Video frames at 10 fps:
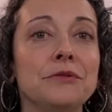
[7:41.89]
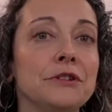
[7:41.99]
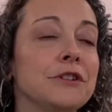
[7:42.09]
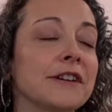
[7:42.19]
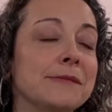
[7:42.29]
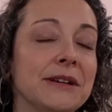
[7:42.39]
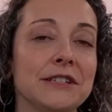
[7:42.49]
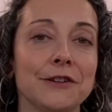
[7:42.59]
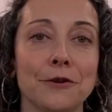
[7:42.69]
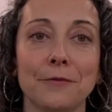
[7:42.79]
you're
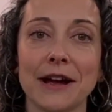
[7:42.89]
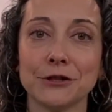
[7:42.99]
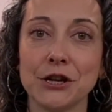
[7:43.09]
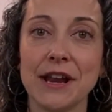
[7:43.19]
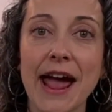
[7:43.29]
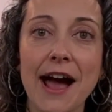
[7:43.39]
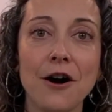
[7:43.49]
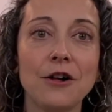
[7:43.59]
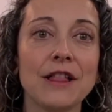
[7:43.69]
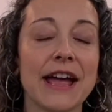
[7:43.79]
documenting your
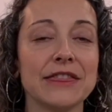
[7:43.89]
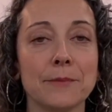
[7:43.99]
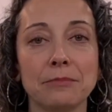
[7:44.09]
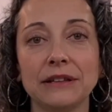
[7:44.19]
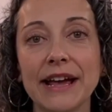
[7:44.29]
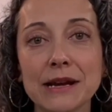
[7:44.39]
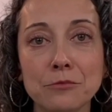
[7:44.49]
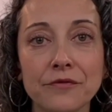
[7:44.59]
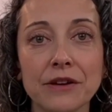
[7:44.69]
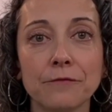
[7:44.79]
rationale and the plan
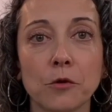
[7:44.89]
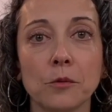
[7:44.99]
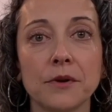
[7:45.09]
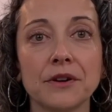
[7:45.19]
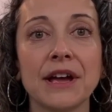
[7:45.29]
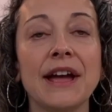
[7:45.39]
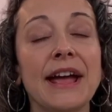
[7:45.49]
moving forward,